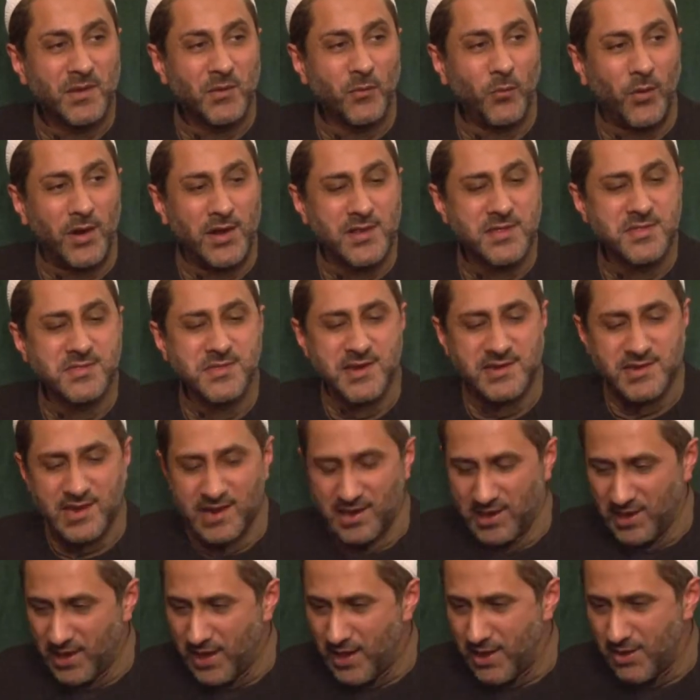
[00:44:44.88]
One that
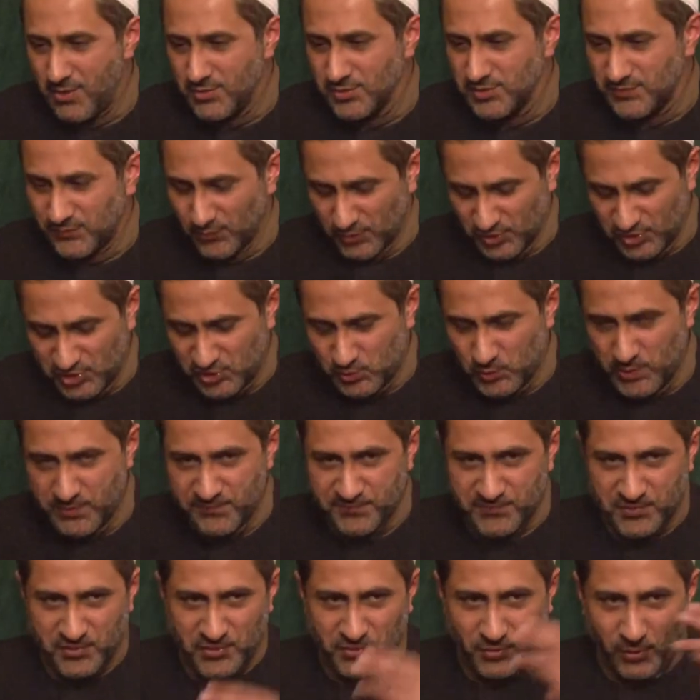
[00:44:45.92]
allows for
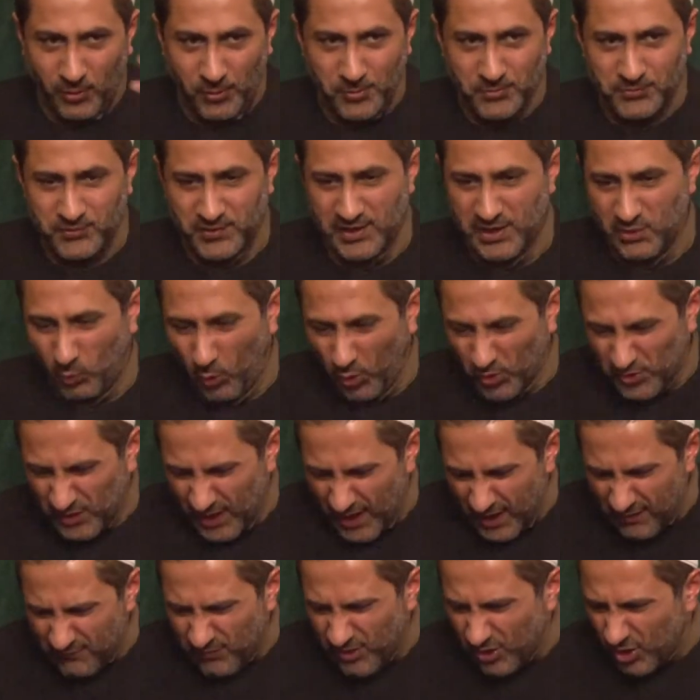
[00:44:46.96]
swift growth in
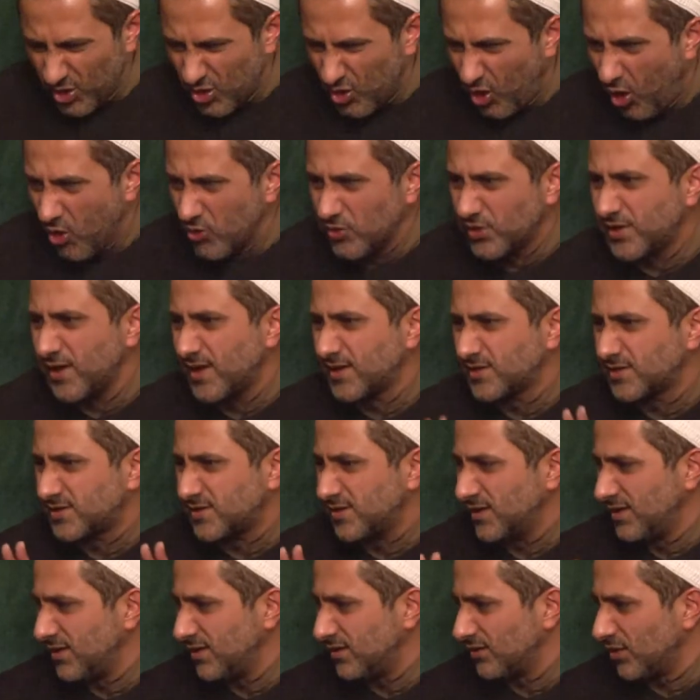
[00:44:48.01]
whatever
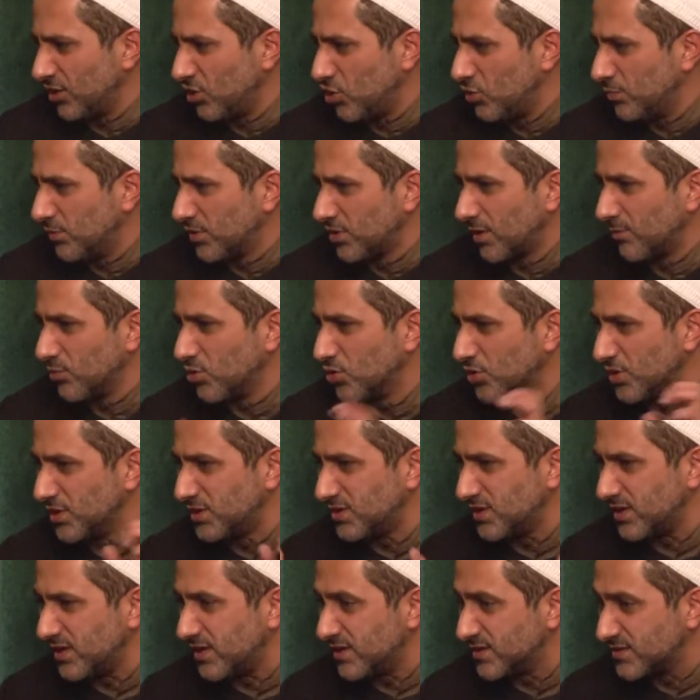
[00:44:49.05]
context the human
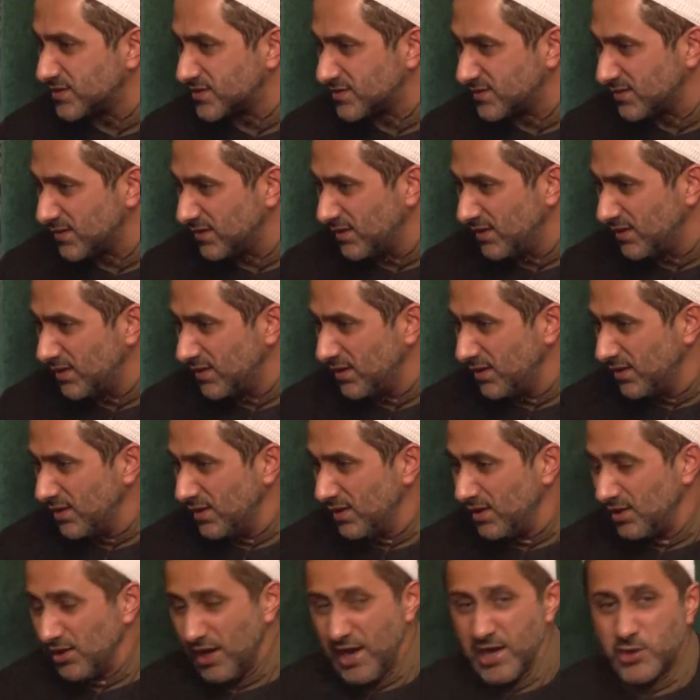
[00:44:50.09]
community is.
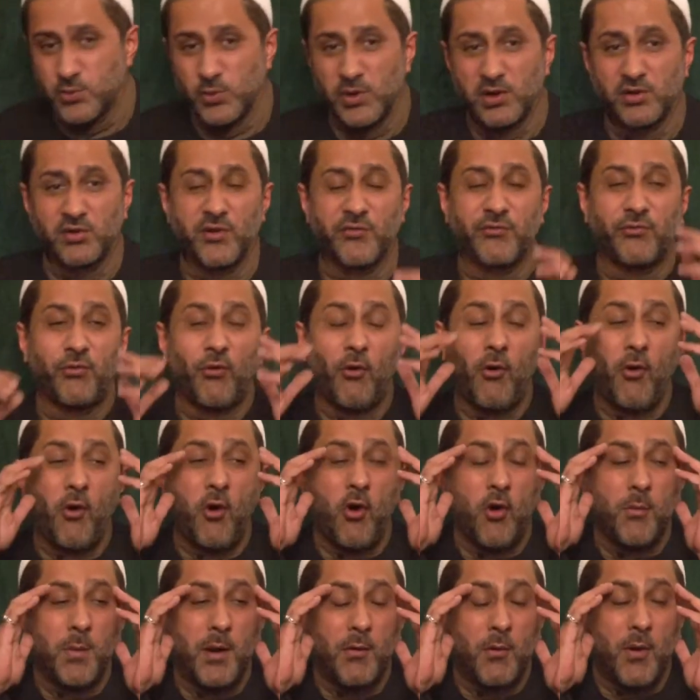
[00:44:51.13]
It will
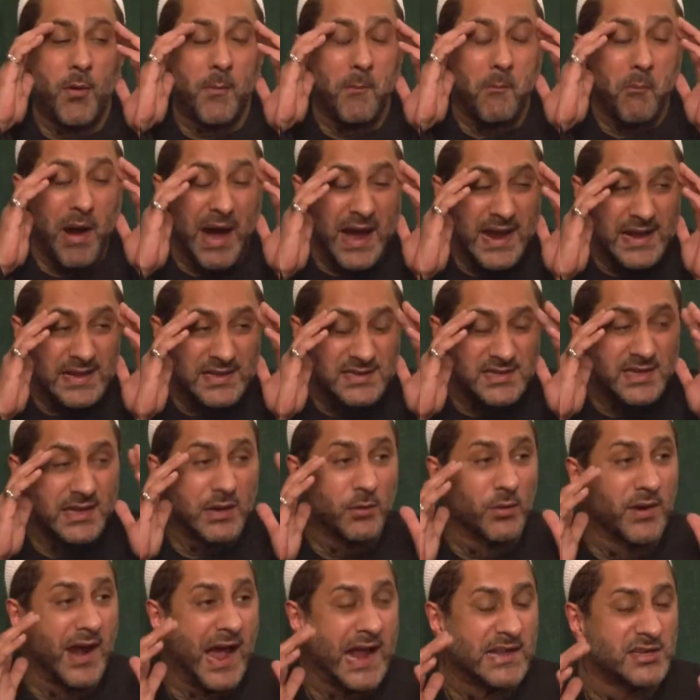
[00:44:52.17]
reform our minds and
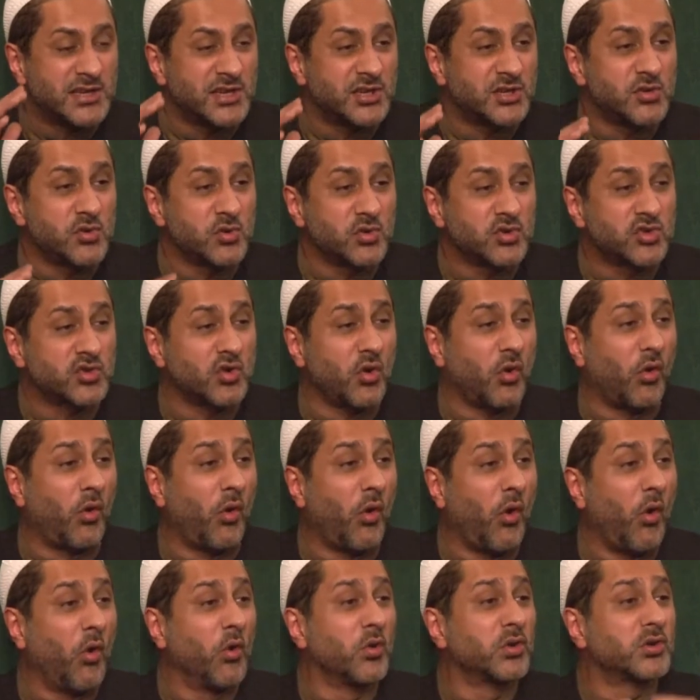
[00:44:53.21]
our attitudes
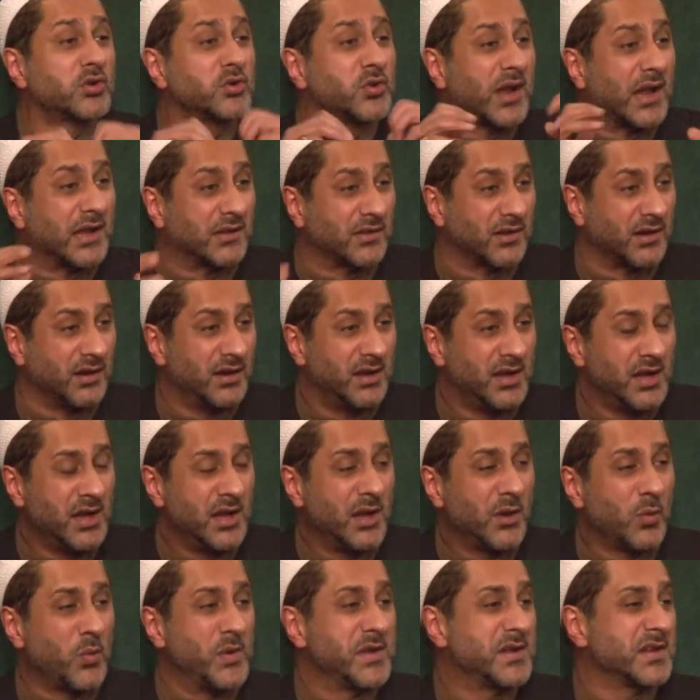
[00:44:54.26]
altogether.
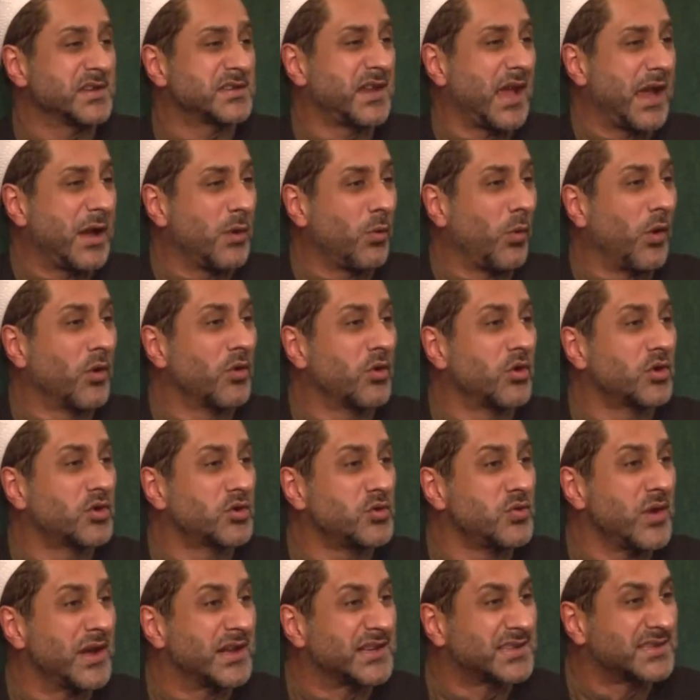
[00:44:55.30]
We just gave one or
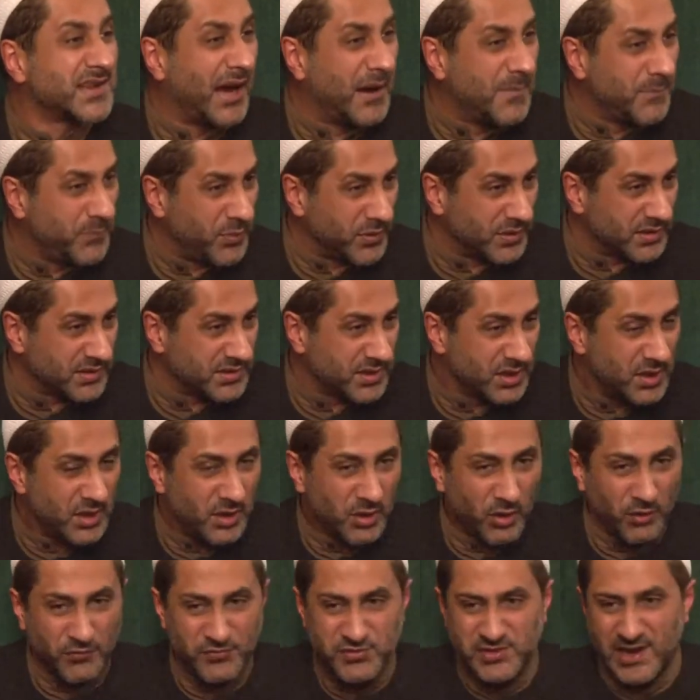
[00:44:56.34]
two examples
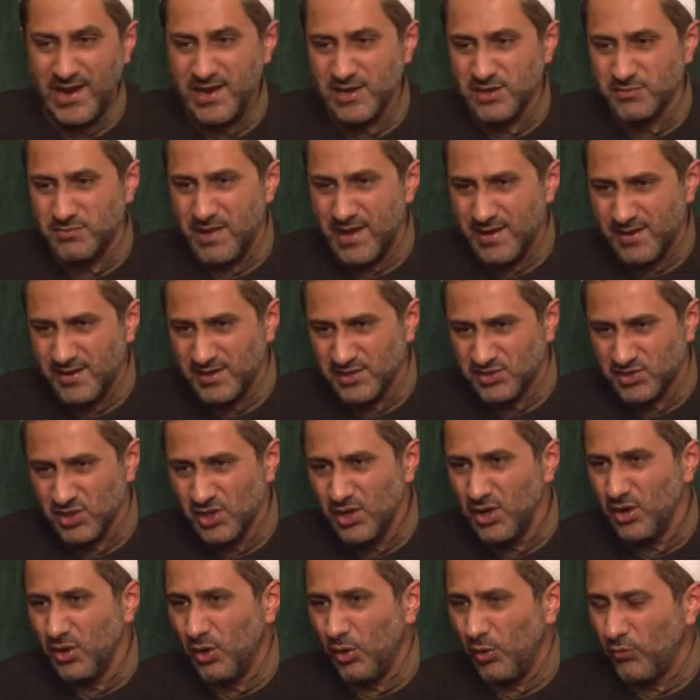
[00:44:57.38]
of child marriage,
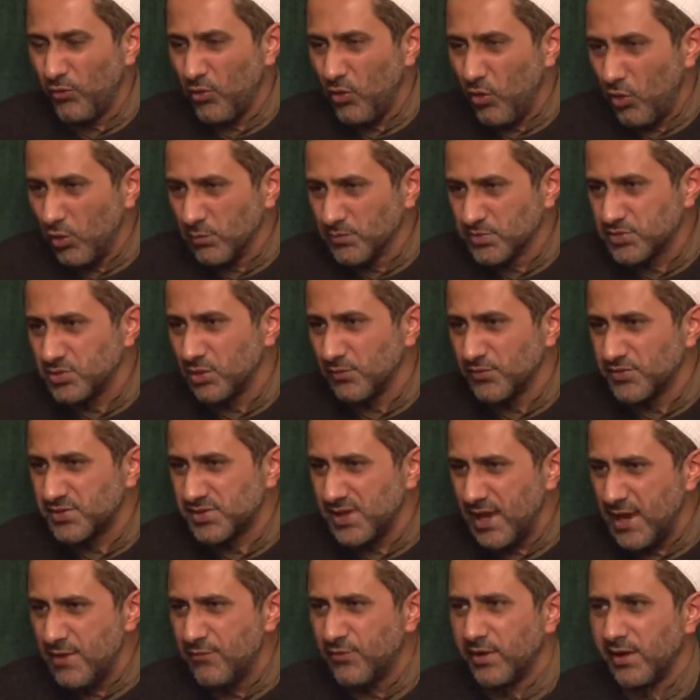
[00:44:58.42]
of khums, of
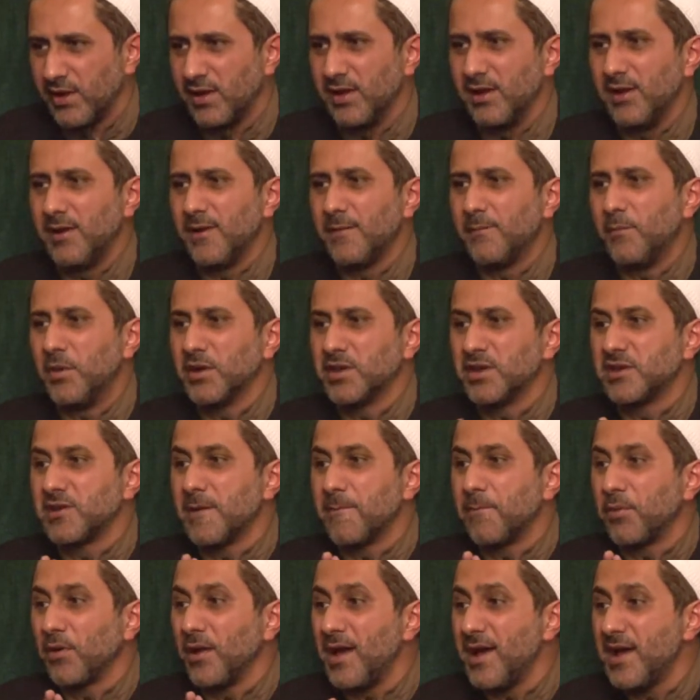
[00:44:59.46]
slavery, but it
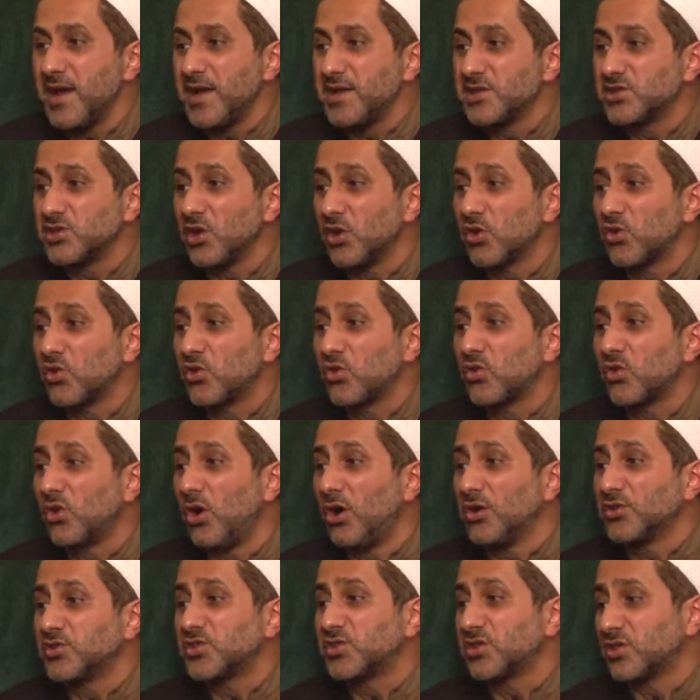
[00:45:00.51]
applies
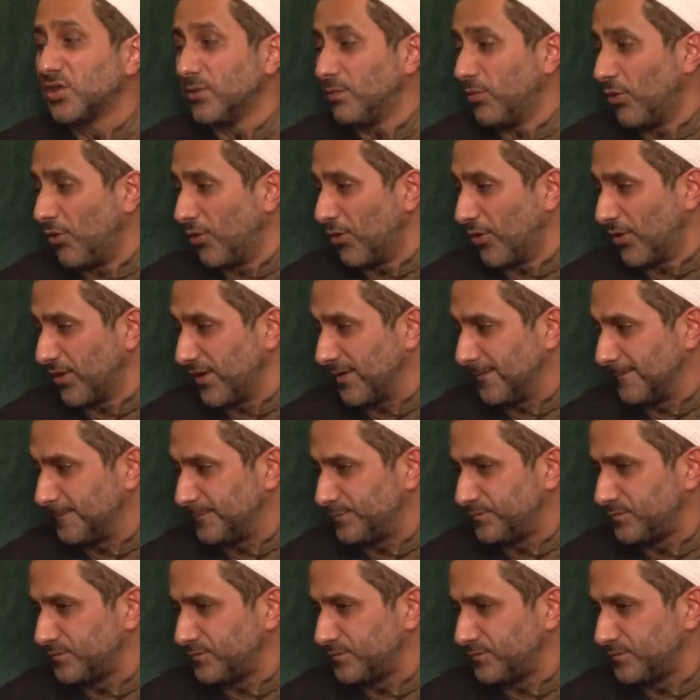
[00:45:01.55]
across the board.